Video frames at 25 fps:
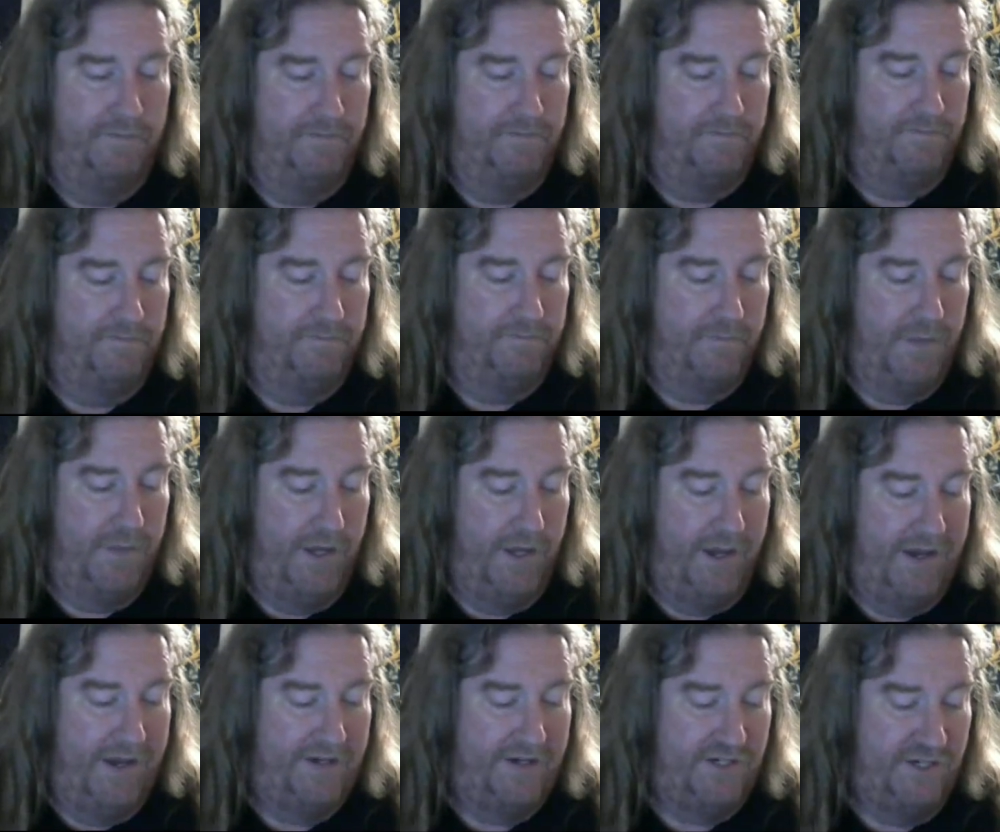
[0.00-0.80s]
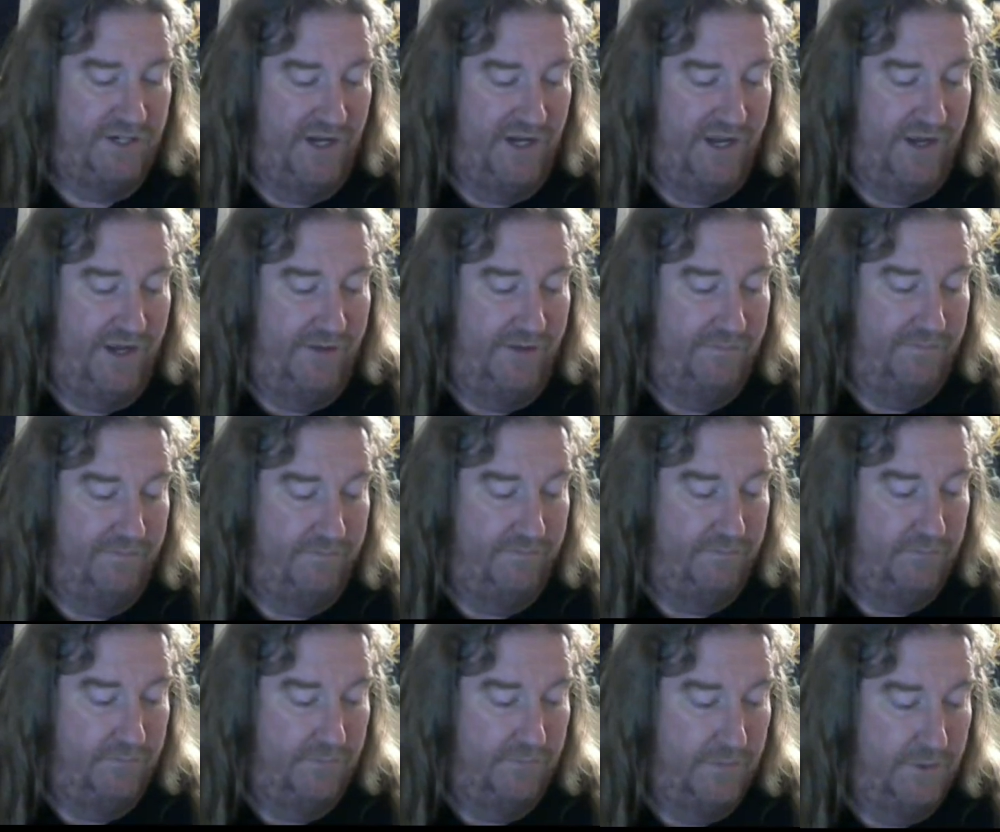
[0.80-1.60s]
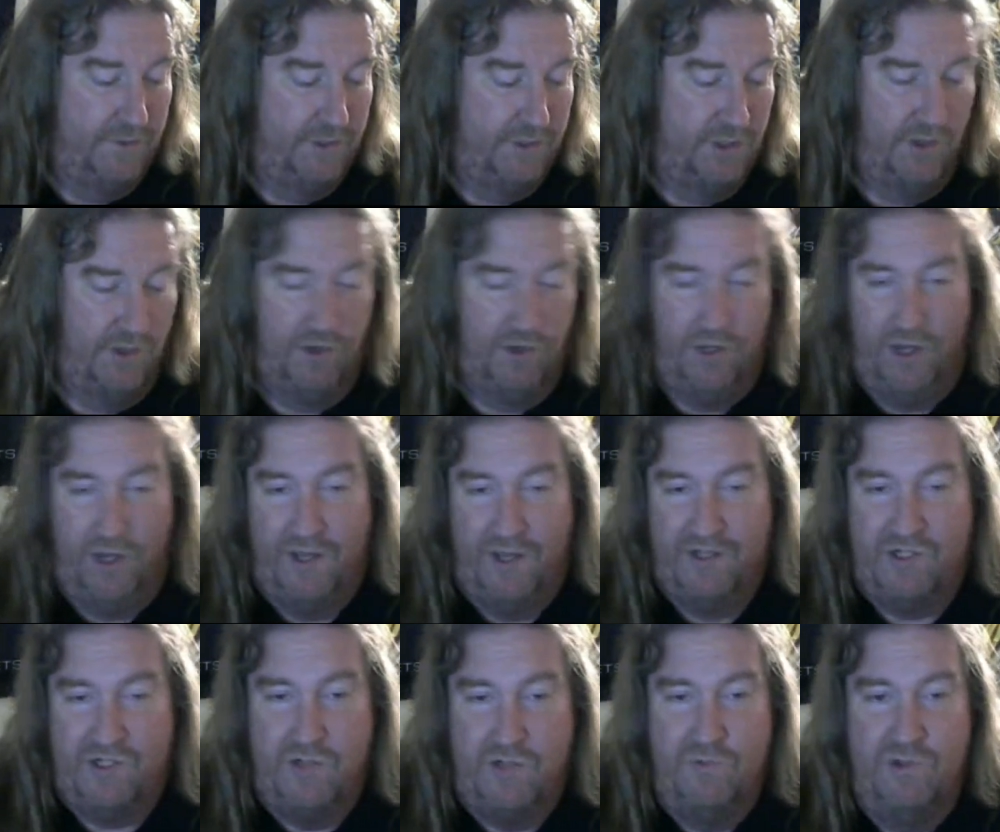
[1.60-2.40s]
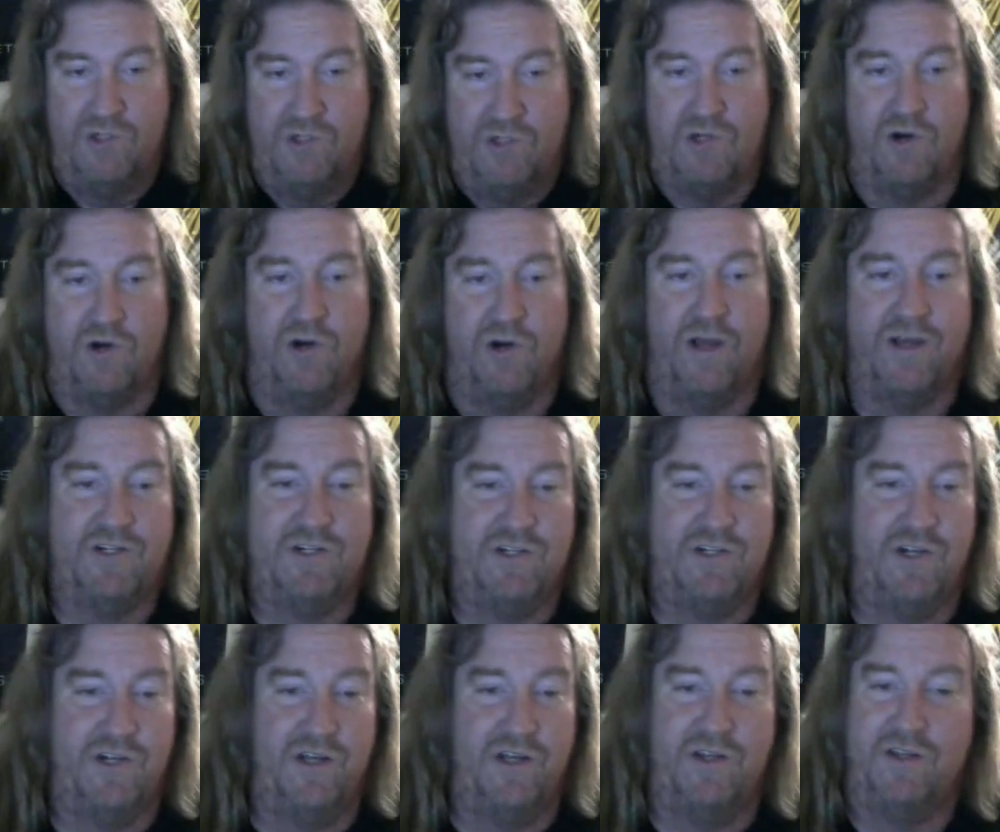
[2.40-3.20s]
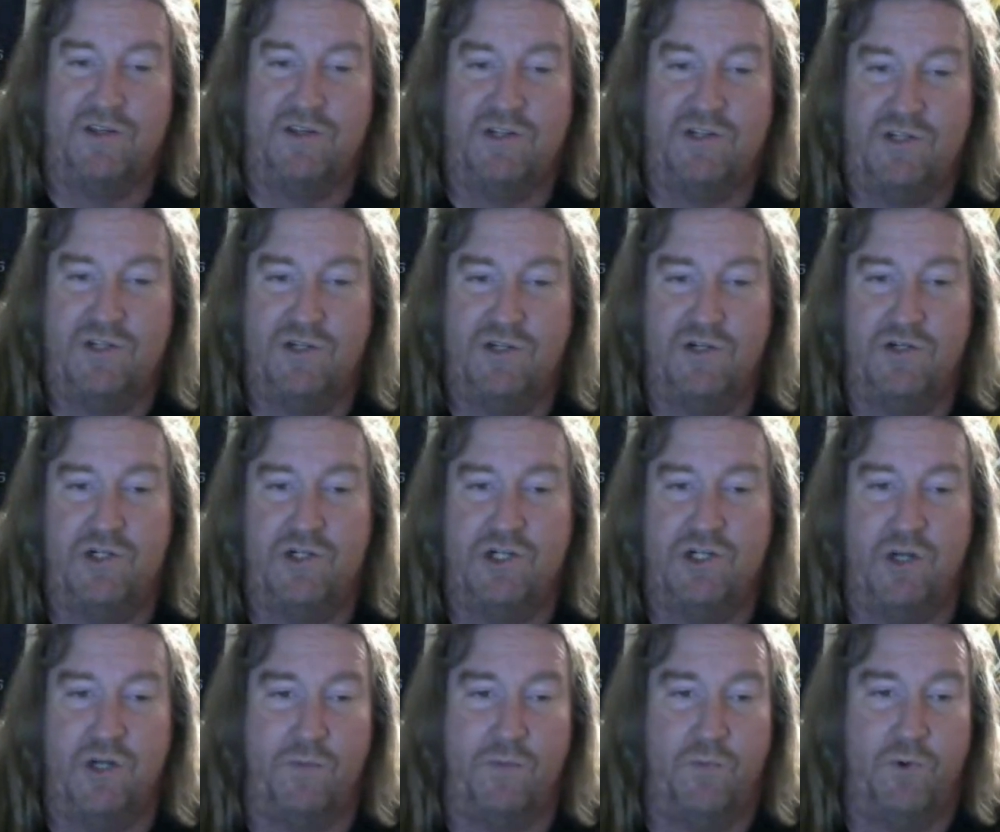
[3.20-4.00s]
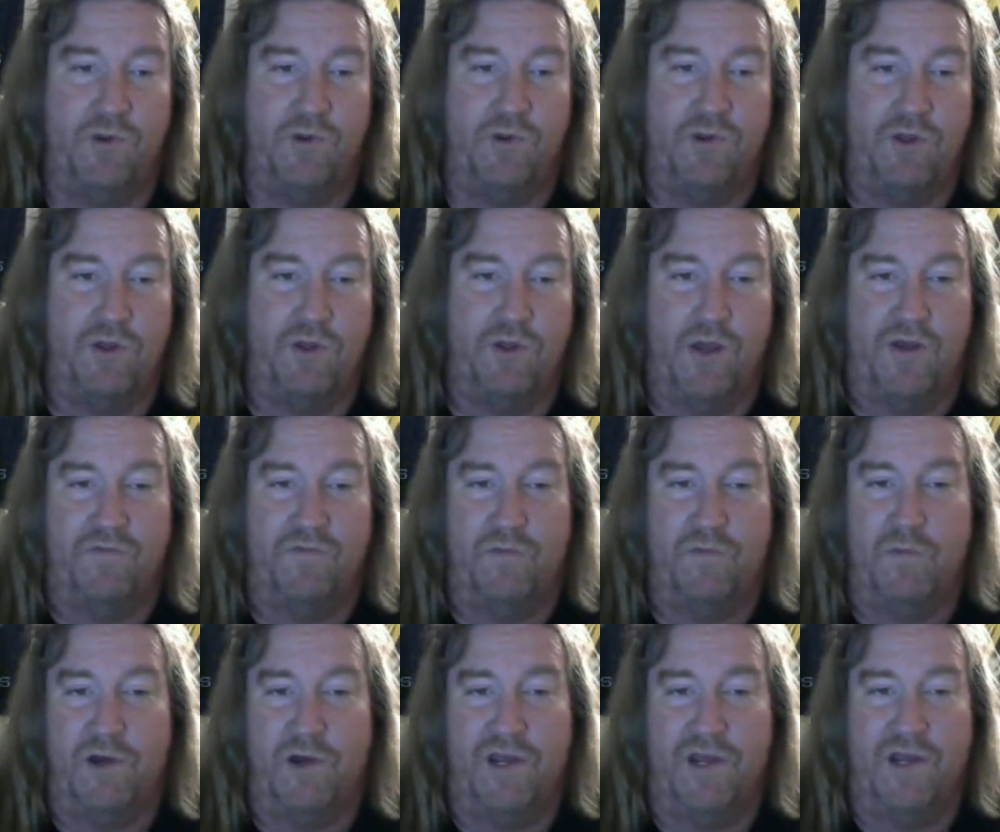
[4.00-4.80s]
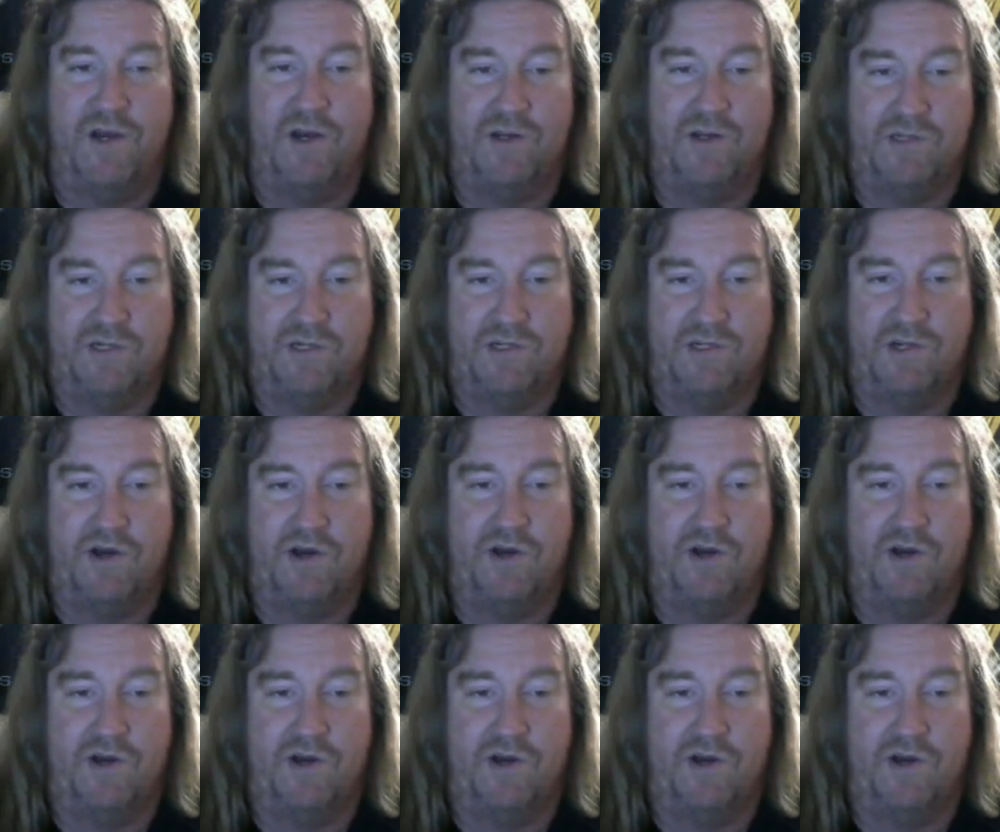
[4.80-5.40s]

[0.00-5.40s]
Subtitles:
exiting. So I assume you start exiting this ship with everybody else that's on it.